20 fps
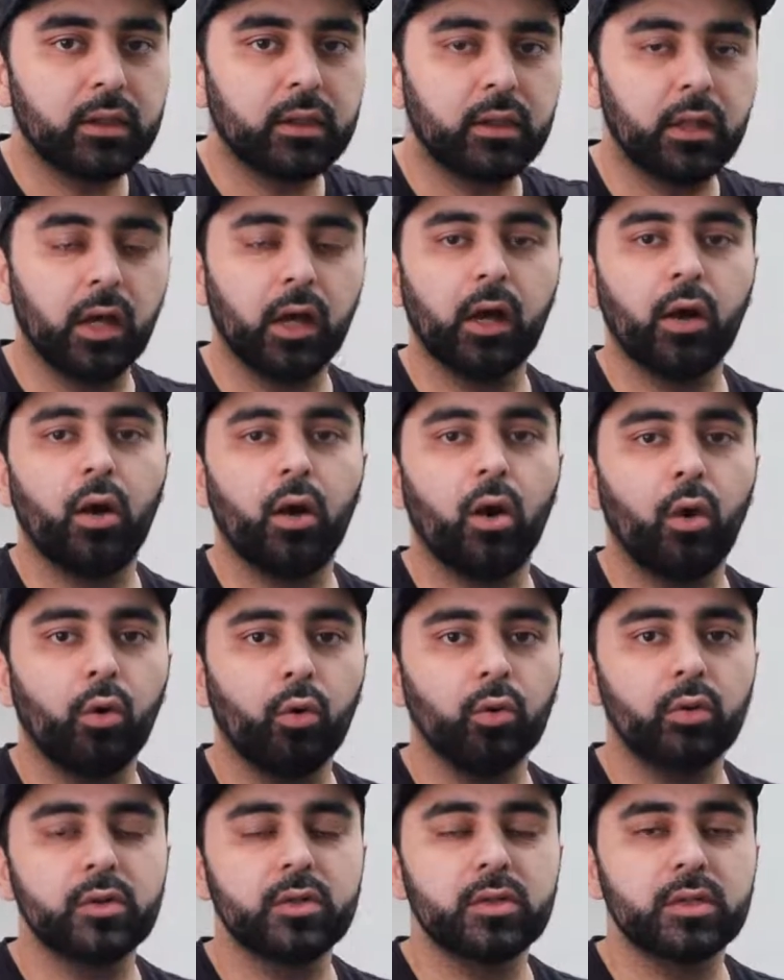The
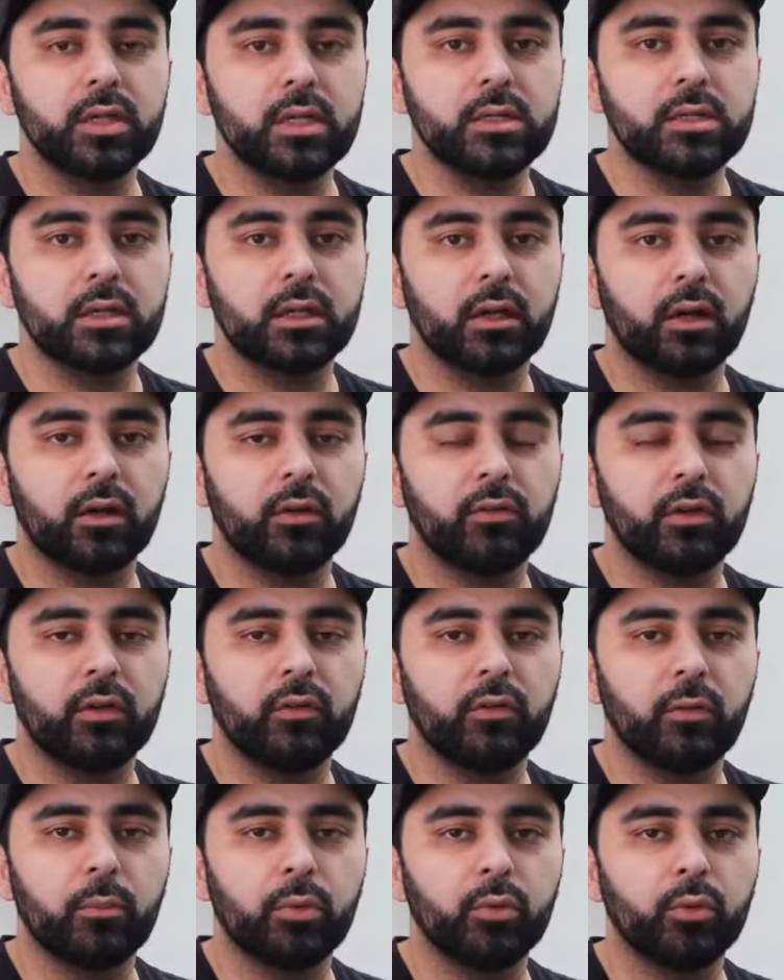whole season of
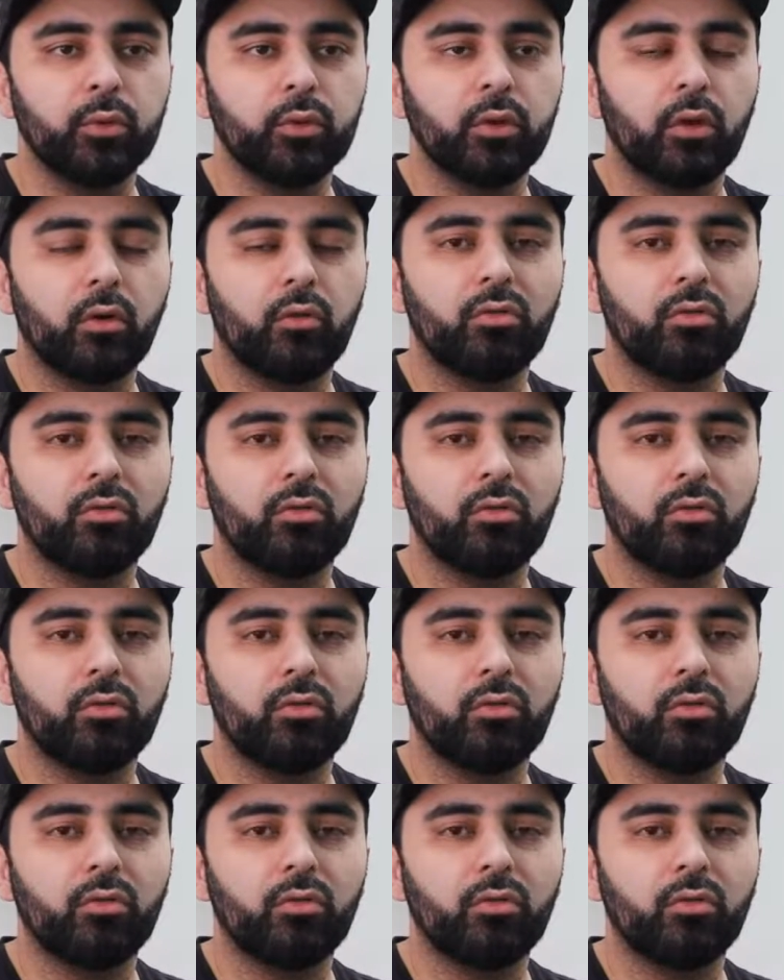Liverpool